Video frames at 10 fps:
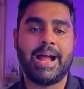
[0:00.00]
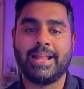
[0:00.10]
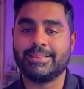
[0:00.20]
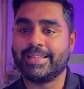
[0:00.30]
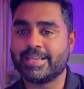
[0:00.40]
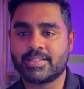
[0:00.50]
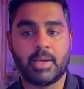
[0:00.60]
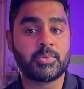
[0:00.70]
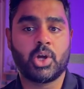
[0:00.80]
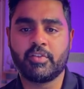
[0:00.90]
and there's
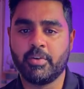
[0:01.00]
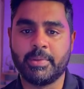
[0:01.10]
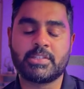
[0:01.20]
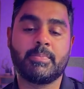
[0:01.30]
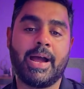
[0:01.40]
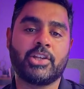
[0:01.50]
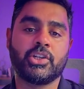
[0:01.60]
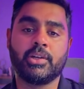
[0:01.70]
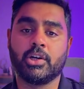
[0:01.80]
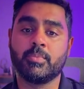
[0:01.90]
some sort of a mismatch
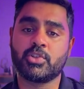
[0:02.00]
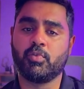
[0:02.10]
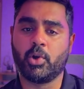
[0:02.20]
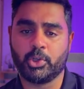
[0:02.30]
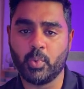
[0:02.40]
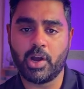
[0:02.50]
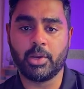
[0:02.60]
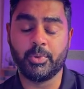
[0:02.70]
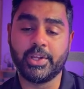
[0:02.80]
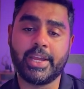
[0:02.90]
in terms of what you are
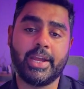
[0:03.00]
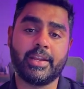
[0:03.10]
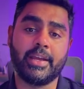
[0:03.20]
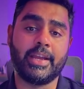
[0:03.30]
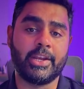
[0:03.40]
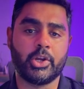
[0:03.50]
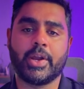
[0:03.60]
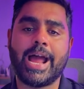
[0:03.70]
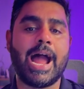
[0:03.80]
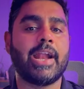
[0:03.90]
communicating in
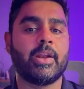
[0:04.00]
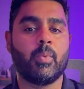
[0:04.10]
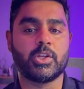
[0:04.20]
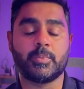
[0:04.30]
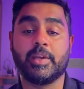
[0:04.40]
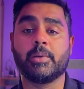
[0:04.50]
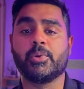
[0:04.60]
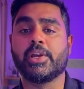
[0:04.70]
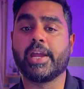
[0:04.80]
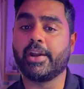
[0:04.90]
your ad and what's being
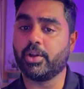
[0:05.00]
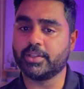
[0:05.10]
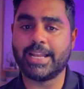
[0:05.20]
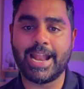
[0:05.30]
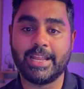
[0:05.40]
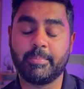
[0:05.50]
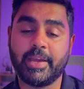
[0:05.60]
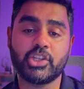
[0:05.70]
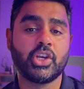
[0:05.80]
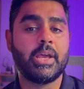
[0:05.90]
communicated on the landing
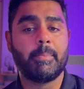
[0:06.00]
page.